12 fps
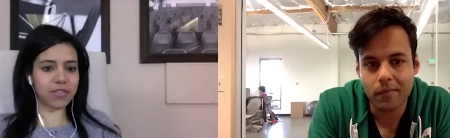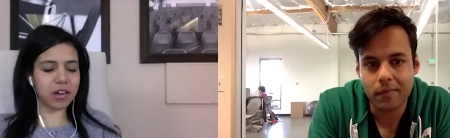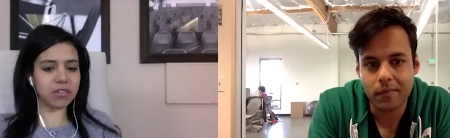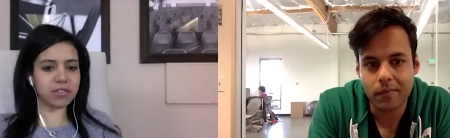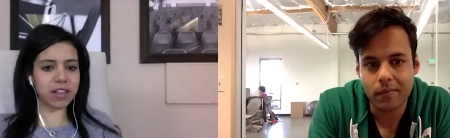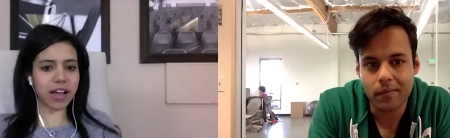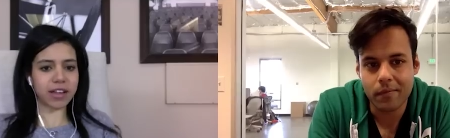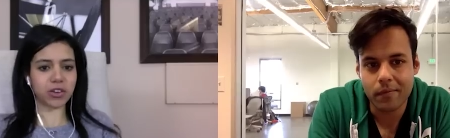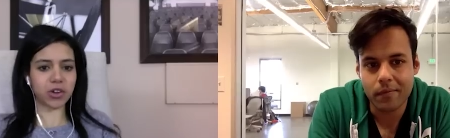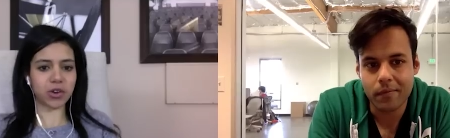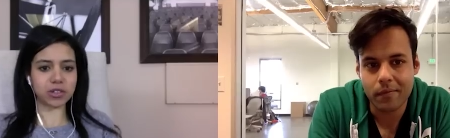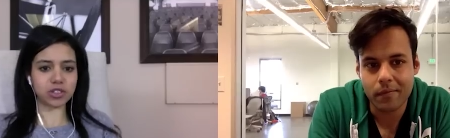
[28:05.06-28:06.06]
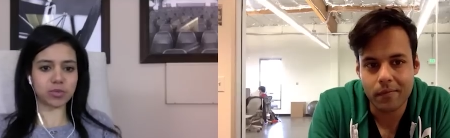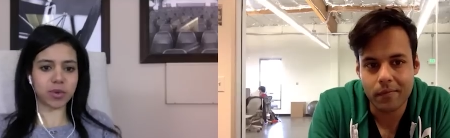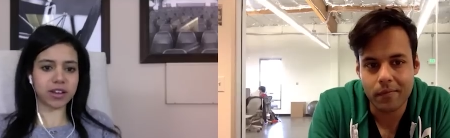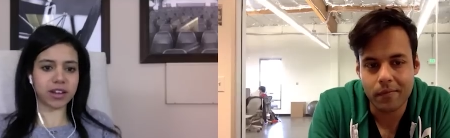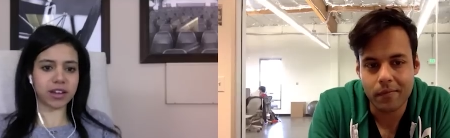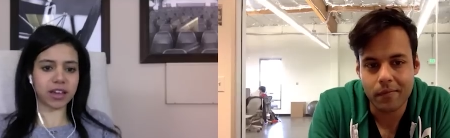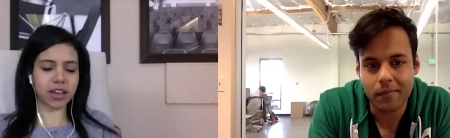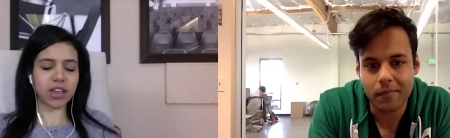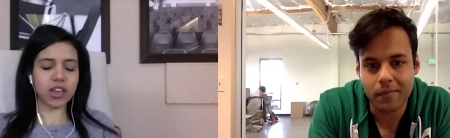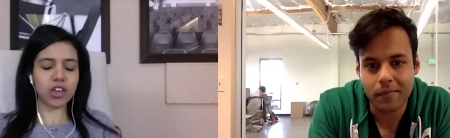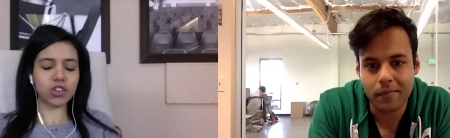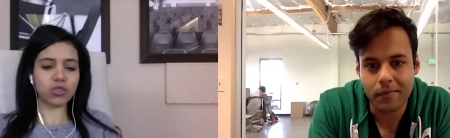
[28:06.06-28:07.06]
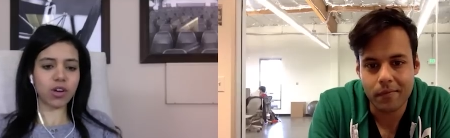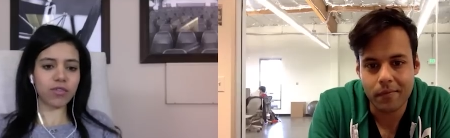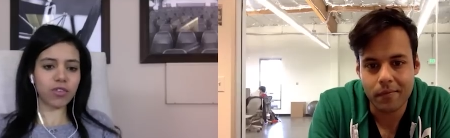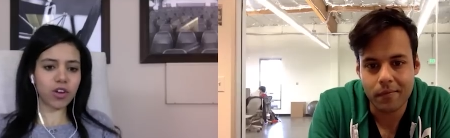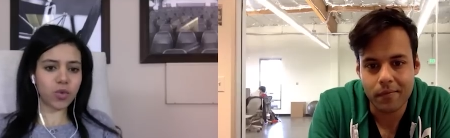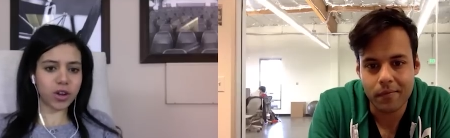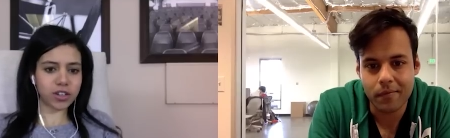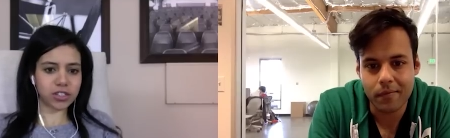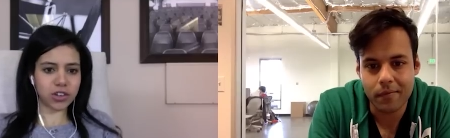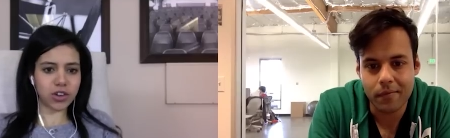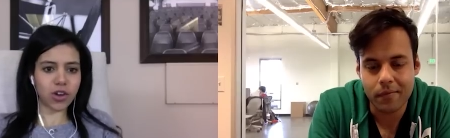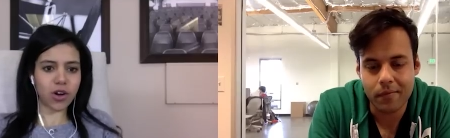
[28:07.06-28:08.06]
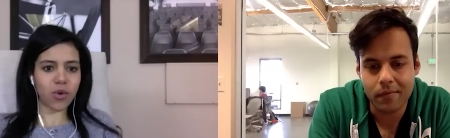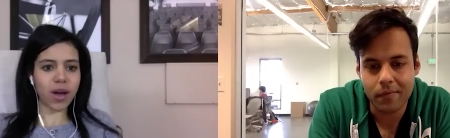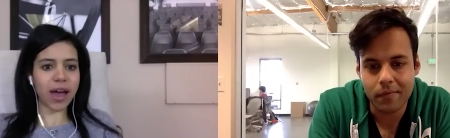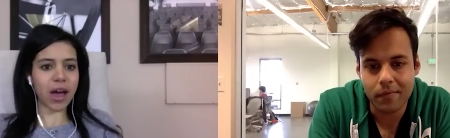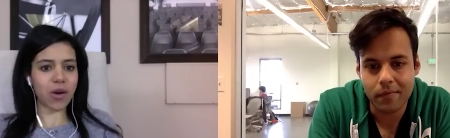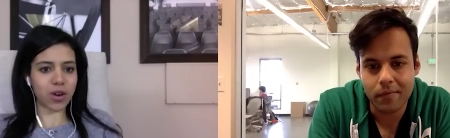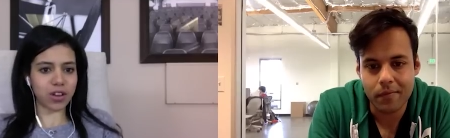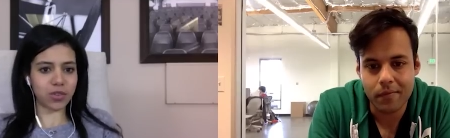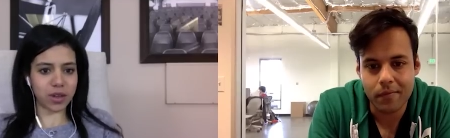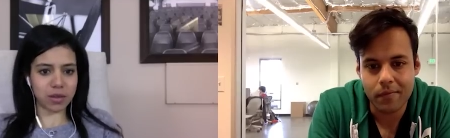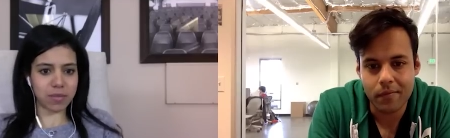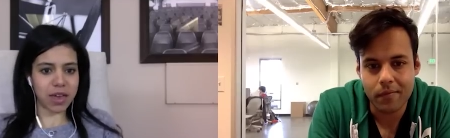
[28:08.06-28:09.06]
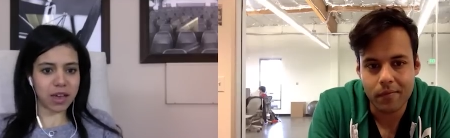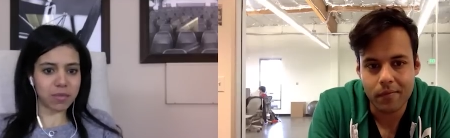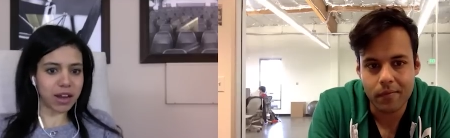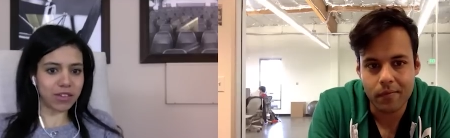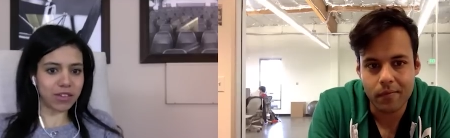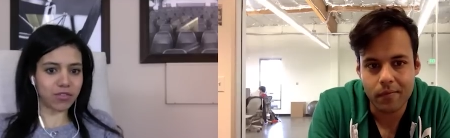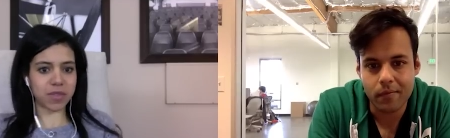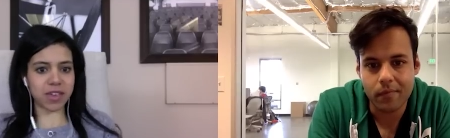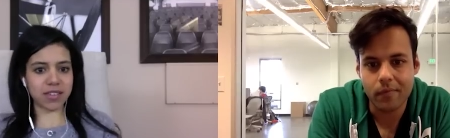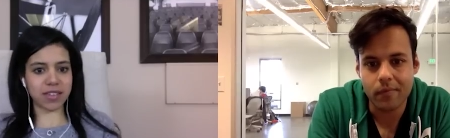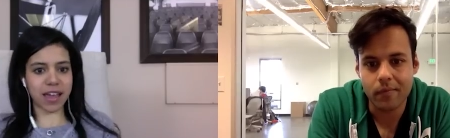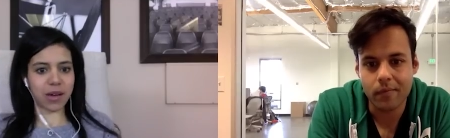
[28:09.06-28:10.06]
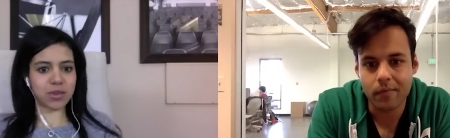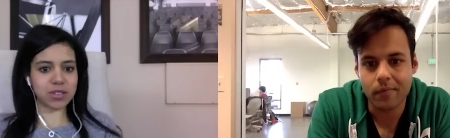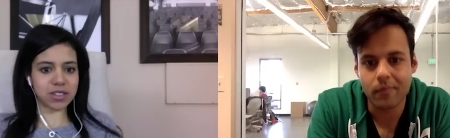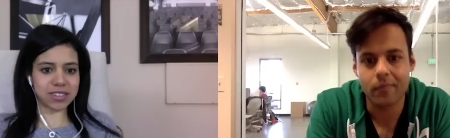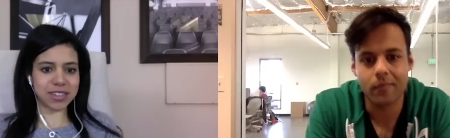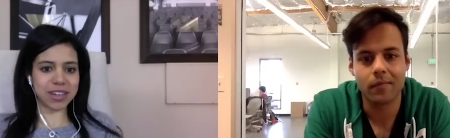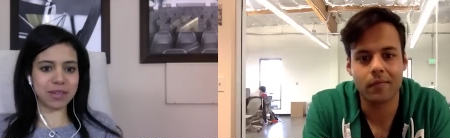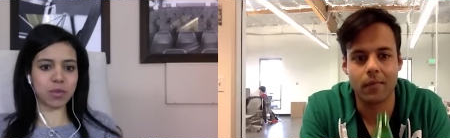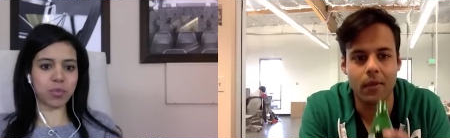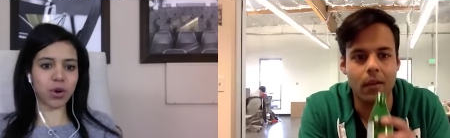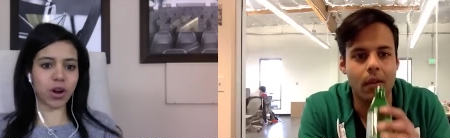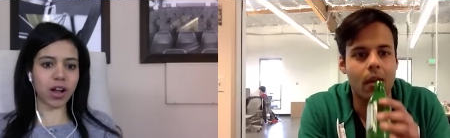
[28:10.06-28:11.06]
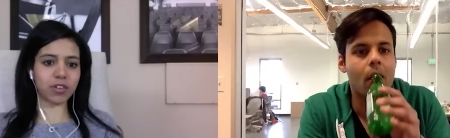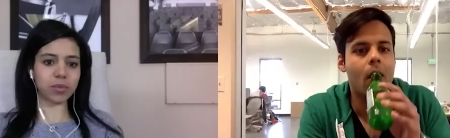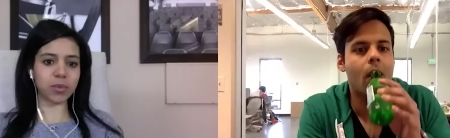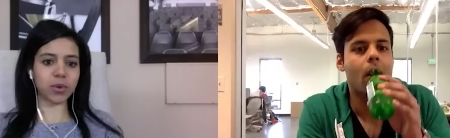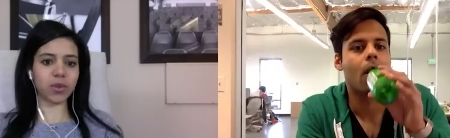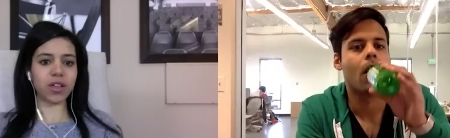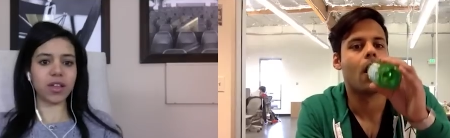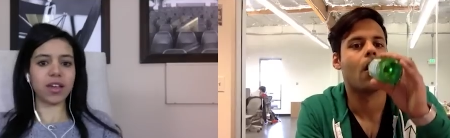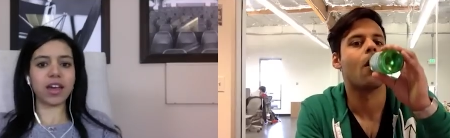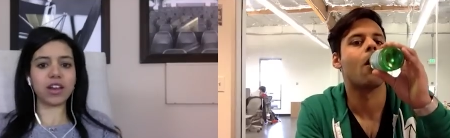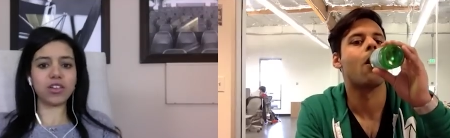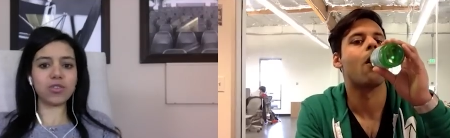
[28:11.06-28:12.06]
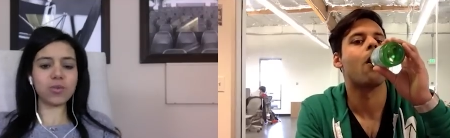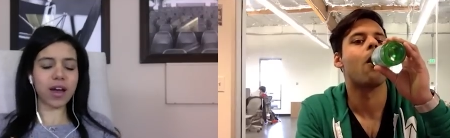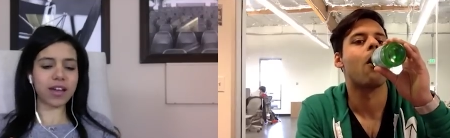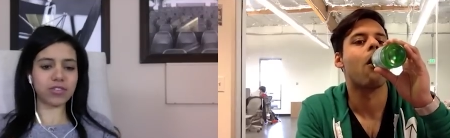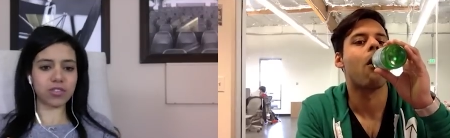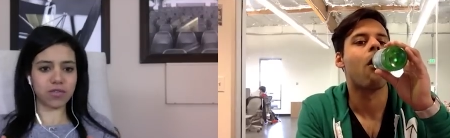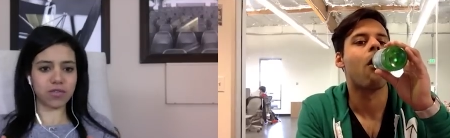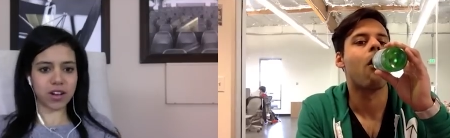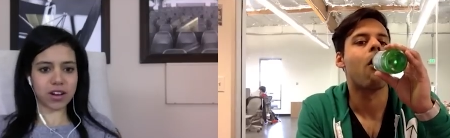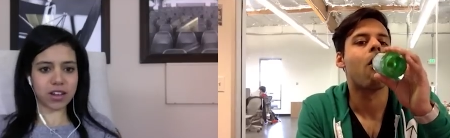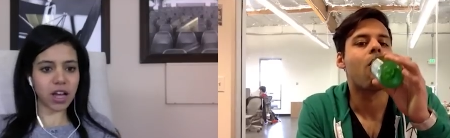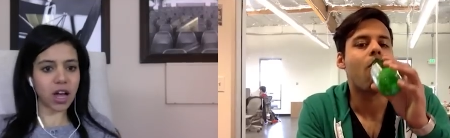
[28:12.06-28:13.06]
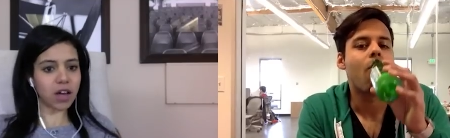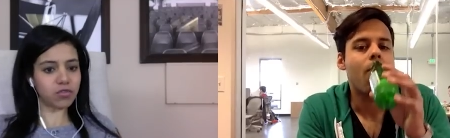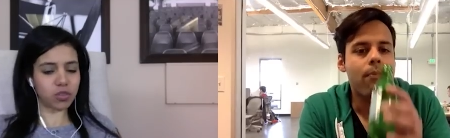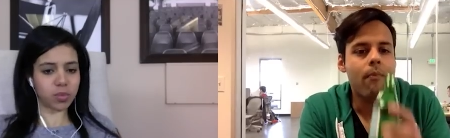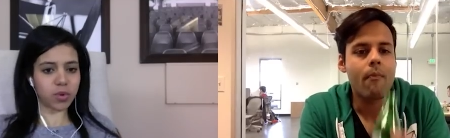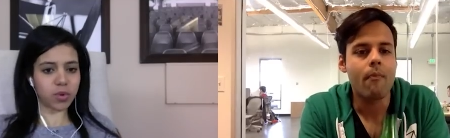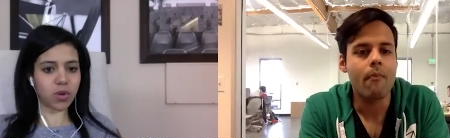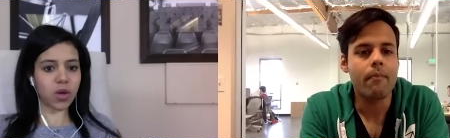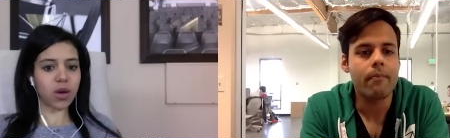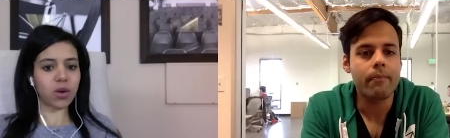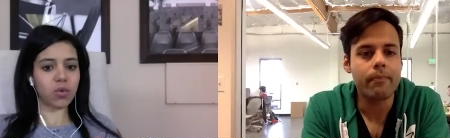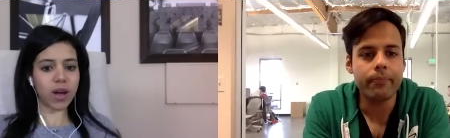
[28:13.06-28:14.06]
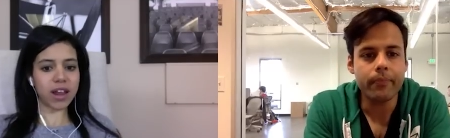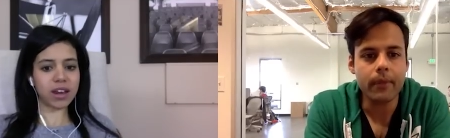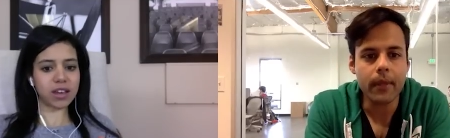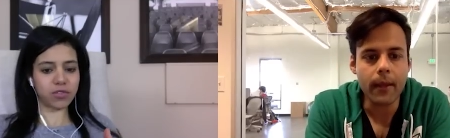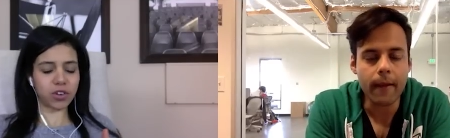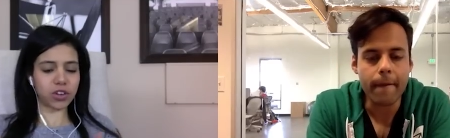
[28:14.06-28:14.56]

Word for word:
Speaker 1: how Vlad and you are responding. So everyone wants to know, how are you going to make money from this? How is this going to be profitable? And you guys are very comfortable waiting for